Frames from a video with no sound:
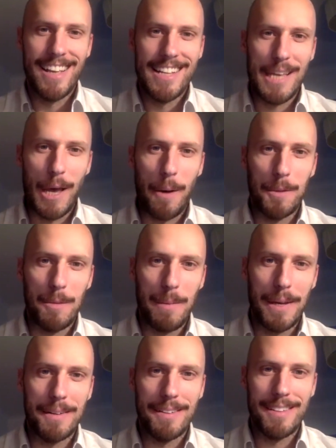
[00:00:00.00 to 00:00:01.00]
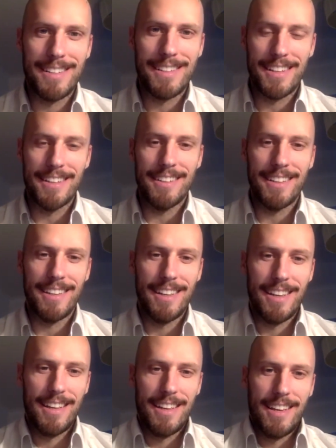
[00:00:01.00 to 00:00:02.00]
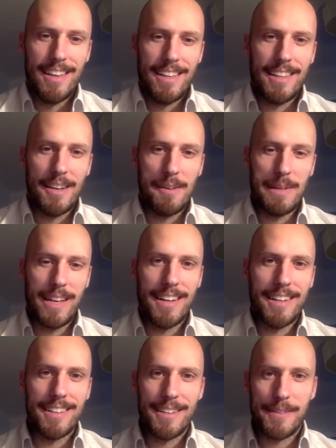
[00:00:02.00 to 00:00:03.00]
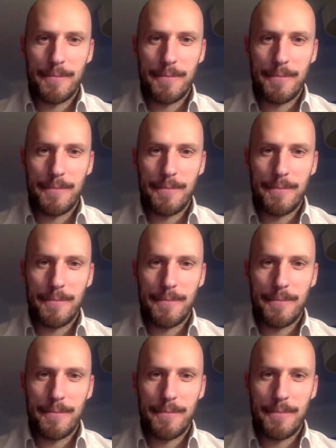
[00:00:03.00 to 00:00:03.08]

to help them out. So there we go.